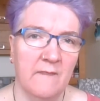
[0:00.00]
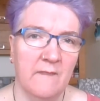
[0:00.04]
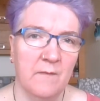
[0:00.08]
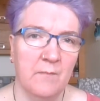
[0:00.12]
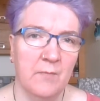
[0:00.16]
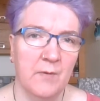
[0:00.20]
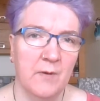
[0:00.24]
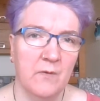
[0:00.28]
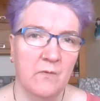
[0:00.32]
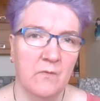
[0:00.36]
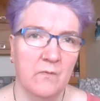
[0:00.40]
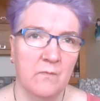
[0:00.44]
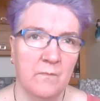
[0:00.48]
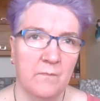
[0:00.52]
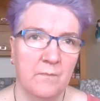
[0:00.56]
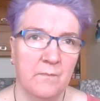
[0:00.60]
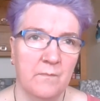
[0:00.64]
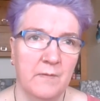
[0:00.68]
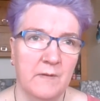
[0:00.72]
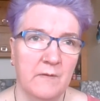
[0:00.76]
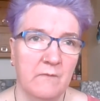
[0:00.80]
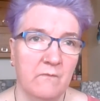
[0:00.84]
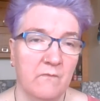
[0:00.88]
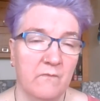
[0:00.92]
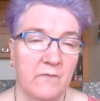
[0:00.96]
They've both
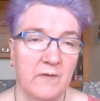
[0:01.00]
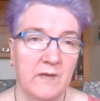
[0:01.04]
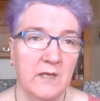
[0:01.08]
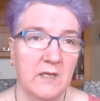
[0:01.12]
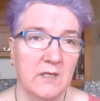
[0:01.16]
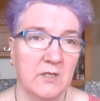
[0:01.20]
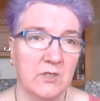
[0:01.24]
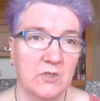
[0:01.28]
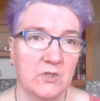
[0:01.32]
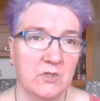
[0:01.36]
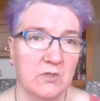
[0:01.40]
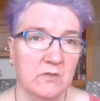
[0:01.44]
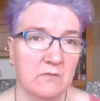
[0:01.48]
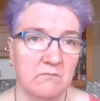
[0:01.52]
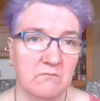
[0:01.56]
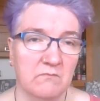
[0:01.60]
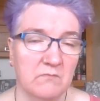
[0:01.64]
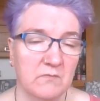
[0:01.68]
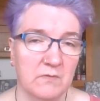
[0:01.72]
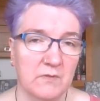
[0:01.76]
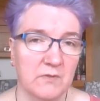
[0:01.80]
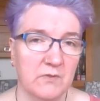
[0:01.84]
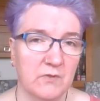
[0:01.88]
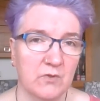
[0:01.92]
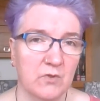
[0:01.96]
been finished
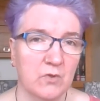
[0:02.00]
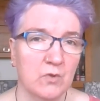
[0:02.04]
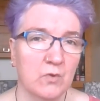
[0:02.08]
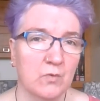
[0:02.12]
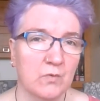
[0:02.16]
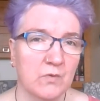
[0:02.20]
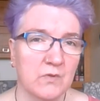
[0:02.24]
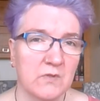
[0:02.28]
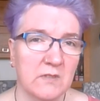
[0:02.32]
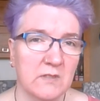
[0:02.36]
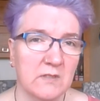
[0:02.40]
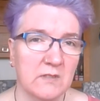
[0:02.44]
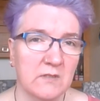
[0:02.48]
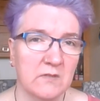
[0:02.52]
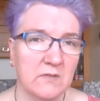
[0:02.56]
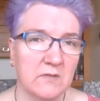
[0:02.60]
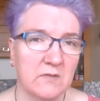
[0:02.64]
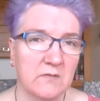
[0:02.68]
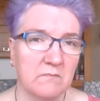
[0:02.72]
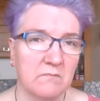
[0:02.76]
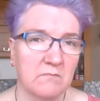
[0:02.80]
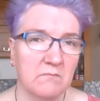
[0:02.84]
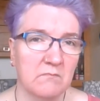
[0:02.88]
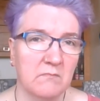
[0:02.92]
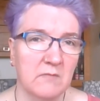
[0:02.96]
with school
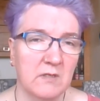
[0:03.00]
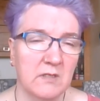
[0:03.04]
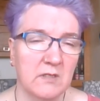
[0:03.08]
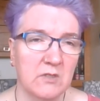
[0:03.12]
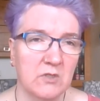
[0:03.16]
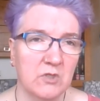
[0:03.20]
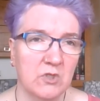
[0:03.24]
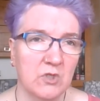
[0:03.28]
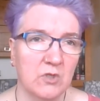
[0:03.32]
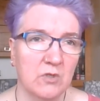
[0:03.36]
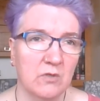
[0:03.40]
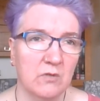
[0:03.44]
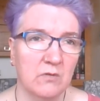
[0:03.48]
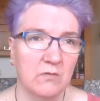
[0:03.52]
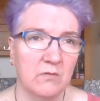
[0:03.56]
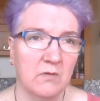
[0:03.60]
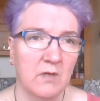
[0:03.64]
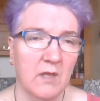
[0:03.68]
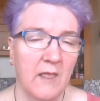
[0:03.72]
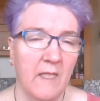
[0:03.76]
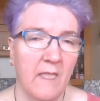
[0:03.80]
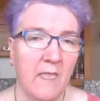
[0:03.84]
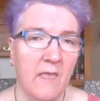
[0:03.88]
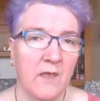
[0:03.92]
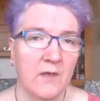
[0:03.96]
since mid-June.
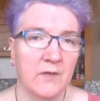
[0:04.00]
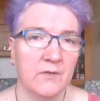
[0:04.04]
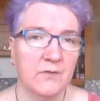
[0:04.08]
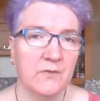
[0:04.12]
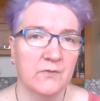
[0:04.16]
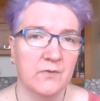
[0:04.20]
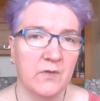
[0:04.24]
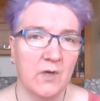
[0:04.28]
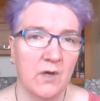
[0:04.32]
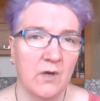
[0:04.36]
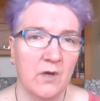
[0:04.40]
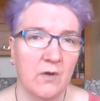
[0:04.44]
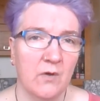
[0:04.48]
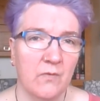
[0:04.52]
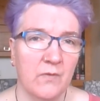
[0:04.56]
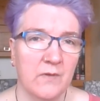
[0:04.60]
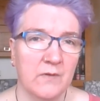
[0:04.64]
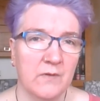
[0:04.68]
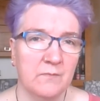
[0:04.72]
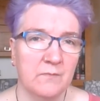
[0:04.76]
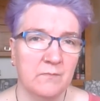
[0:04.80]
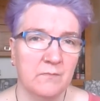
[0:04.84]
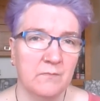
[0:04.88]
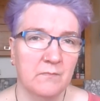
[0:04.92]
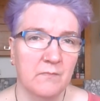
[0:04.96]
So
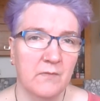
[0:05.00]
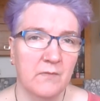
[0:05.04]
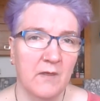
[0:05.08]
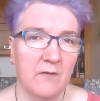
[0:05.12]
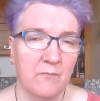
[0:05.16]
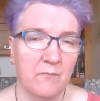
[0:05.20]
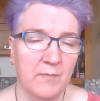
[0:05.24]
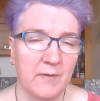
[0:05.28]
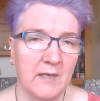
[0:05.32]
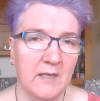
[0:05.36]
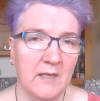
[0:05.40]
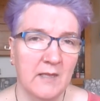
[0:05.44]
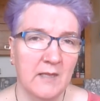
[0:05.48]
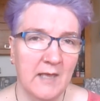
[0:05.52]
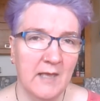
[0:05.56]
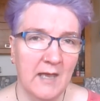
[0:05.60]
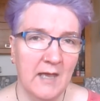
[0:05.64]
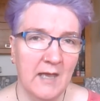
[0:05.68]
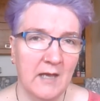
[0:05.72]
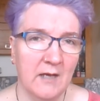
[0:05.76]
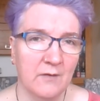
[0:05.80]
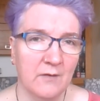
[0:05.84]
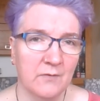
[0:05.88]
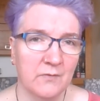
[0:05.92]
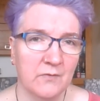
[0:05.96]
they've been in the
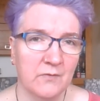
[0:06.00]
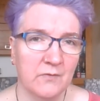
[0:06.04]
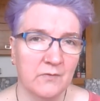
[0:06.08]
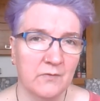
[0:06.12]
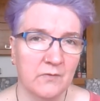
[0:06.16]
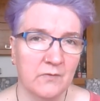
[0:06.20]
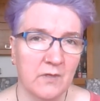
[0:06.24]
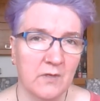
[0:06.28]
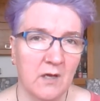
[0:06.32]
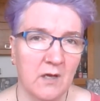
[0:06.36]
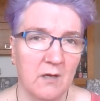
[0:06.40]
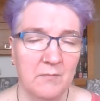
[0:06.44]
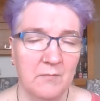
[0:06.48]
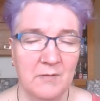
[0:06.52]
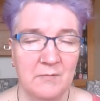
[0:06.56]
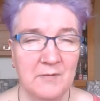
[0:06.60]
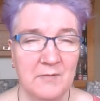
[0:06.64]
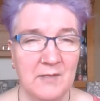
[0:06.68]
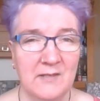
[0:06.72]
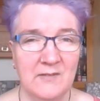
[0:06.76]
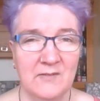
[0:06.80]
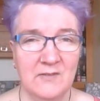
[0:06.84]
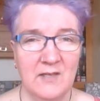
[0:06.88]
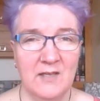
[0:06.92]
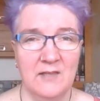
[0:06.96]
house. I mean,
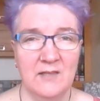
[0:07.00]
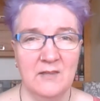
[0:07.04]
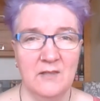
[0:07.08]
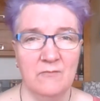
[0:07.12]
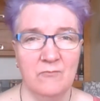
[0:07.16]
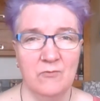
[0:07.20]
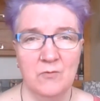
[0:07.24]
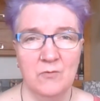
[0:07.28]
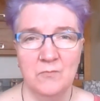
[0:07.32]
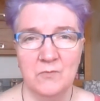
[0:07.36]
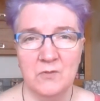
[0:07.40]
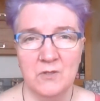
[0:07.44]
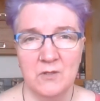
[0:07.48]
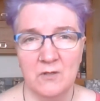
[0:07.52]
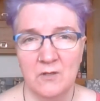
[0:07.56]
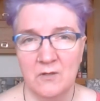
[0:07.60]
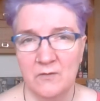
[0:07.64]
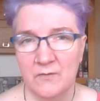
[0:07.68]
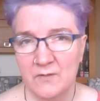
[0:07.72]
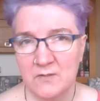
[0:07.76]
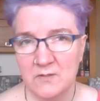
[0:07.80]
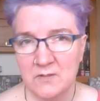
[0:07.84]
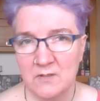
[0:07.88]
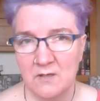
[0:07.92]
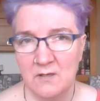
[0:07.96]
they stay in their rooms a lot of
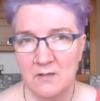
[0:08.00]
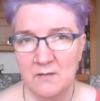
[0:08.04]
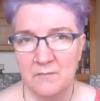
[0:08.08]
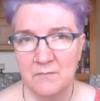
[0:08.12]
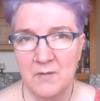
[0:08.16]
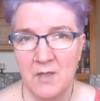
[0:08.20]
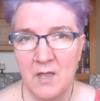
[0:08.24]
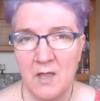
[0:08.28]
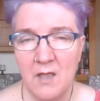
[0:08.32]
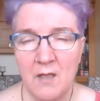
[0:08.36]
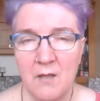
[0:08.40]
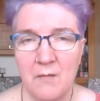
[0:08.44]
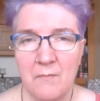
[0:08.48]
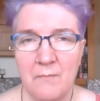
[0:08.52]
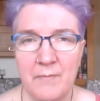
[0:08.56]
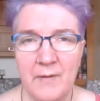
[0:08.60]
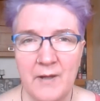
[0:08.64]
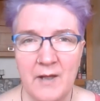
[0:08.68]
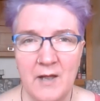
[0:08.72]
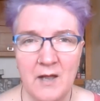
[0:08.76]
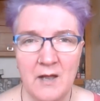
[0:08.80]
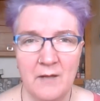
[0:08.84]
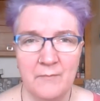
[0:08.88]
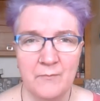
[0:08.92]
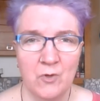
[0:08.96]
the time,
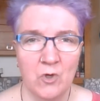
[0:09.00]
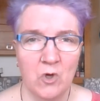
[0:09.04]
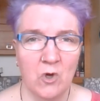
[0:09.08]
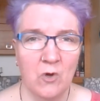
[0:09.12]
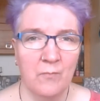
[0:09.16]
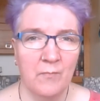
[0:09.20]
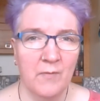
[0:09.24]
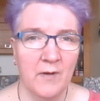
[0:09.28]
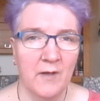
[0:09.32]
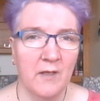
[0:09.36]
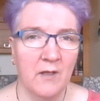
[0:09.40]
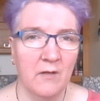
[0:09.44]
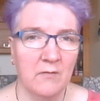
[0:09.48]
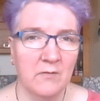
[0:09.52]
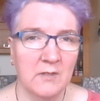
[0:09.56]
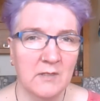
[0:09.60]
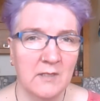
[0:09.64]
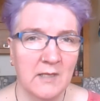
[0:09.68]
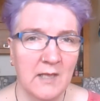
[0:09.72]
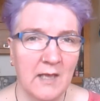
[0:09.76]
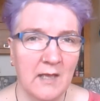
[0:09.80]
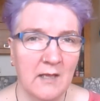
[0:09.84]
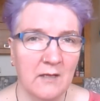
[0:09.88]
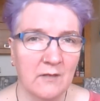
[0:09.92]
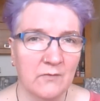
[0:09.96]
but I'm not on my own in the
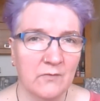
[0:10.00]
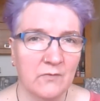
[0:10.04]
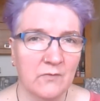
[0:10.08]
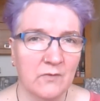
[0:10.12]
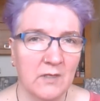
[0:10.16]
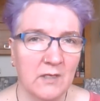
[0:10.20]
house.